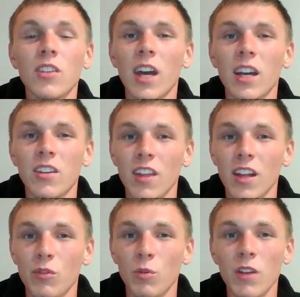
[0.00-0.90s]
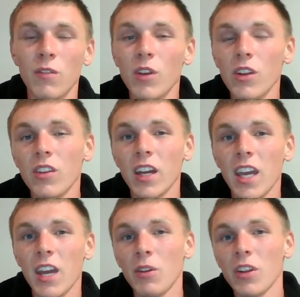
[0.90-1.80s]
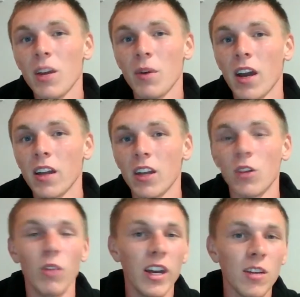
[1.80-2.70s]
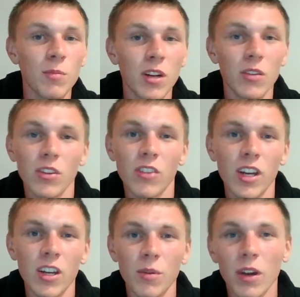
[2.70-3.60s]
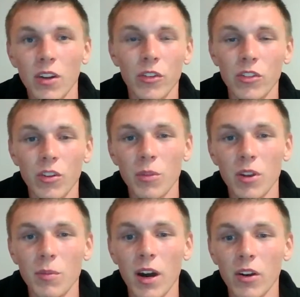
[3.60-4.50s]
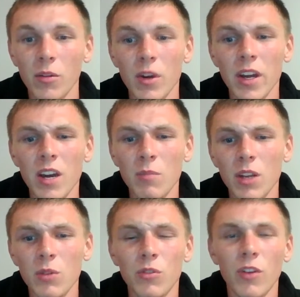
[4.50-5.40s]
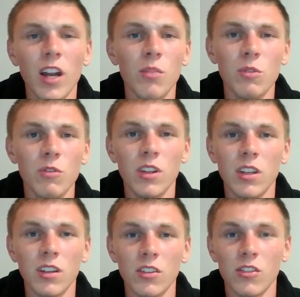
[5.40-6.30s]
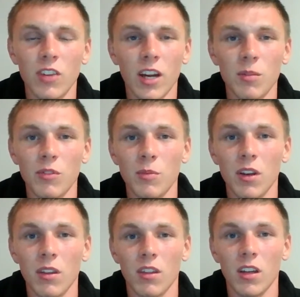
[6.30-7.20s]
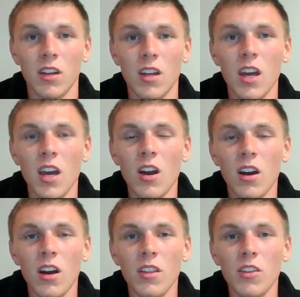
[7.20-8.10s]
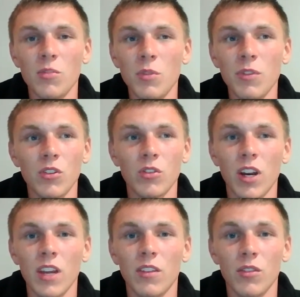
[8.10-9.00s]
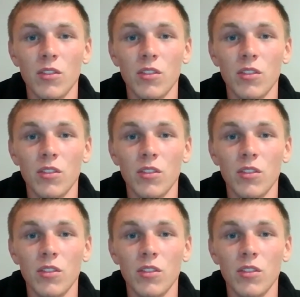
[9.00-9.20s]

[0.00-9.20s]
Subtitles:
is an actor that, for whatever reason, I can't really get behind. I don't like him, I don't dislike him, I don't know, there's something about him. But he was fine in the movie and didn't distract me from anything. This movie is great.